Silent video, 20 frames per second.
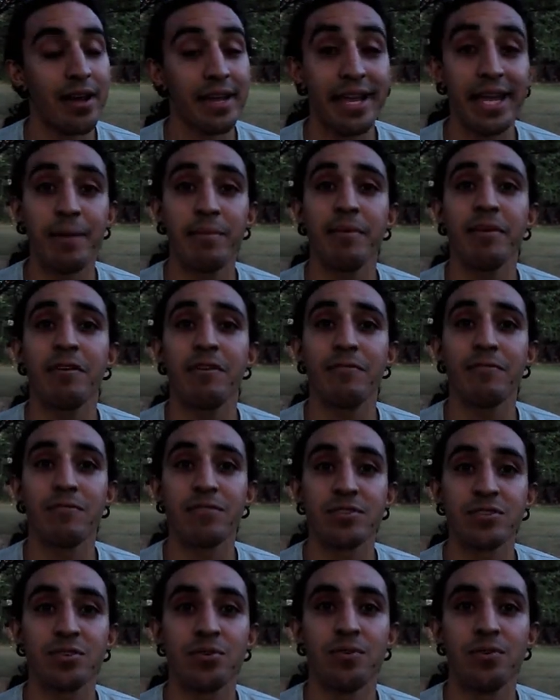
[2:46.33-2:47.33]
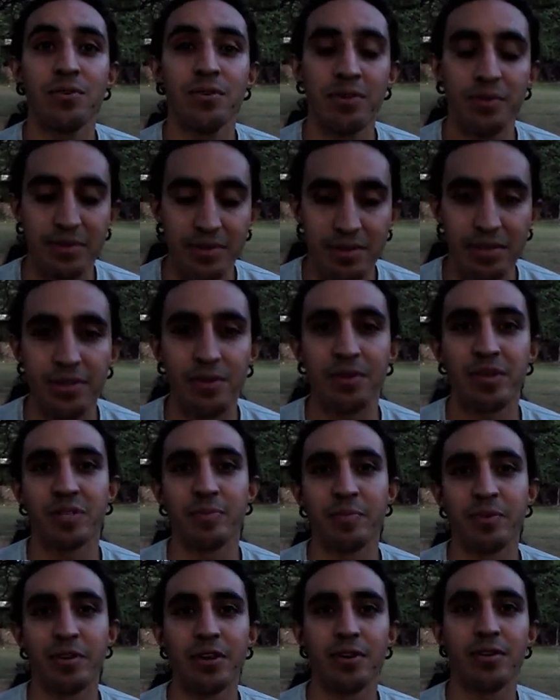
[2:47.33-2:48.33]
I came here for school and went to
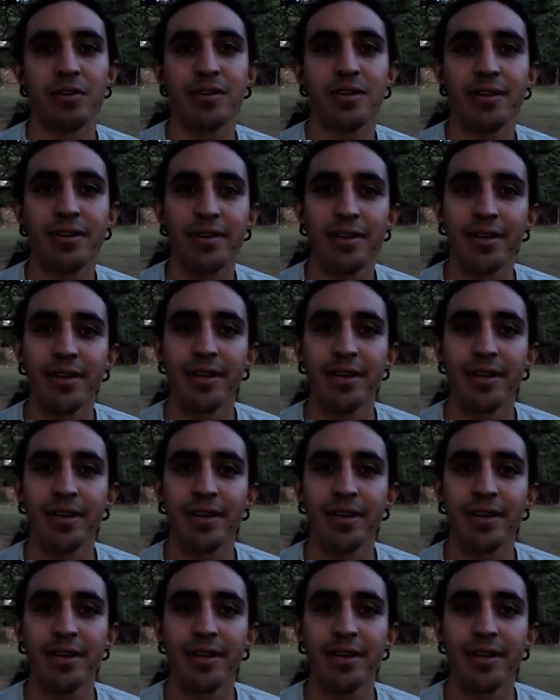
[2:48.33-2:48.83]
UH Manoa.